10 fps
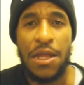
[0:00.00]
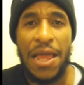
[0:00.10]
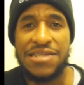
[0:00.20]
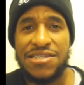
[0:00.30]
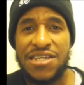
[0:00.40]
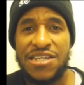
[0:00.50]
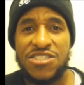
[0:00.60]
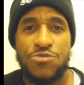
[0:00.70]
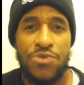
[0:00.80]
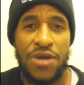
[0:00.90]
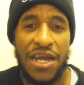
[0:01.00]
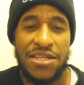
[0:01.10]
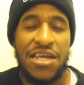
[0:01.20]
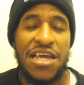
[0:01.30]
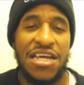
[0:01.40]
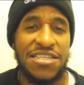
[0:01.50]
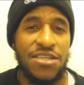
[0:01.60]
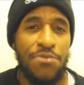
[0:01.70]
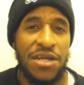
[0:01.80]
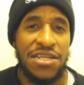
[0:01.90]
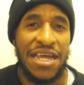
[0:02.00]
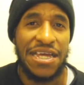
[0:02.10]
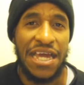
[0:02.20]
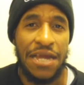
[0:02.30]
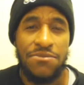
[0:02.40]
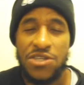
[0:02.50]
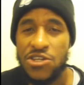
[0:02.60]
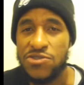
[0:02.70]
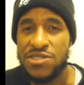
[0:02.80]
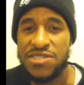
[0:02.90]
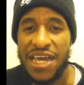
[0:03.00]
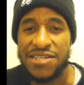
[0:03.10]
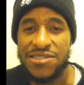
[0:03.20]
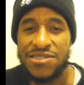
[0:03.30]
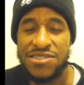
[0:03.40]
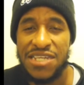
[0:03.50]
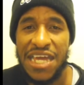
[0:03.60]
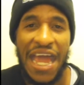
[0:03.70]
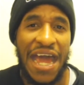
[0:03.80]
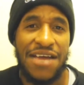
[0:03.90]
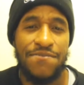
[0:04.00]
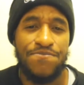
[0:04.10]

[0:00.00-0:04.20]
last against the spread is the Monday night game, the Houston Texans at